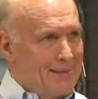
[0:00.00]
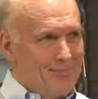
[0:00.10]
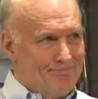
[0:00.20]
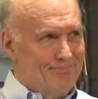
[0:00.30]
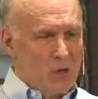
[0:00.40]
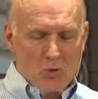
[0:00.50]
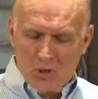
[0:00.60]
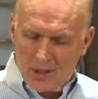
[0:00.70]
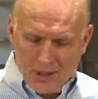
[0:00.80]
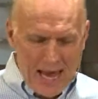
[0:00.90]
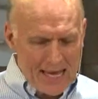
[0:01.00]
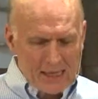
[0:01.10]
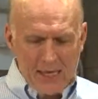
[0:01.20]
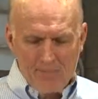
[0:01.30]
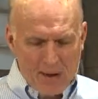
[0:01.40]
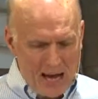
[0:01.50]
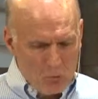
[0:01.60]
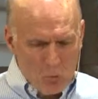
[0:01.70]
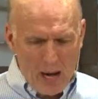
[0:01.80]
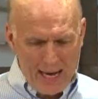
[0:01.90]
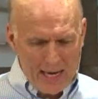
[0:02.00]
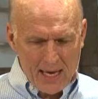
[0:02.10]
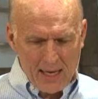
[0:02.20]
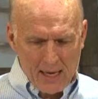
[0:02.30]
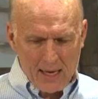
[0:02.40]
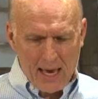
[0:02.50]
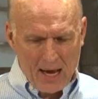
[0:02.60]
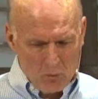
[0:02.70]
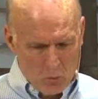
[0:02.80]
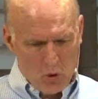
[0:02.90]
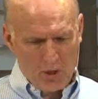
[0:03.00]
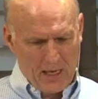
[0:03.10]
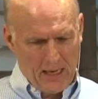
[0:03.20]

Most likely by waiting and working.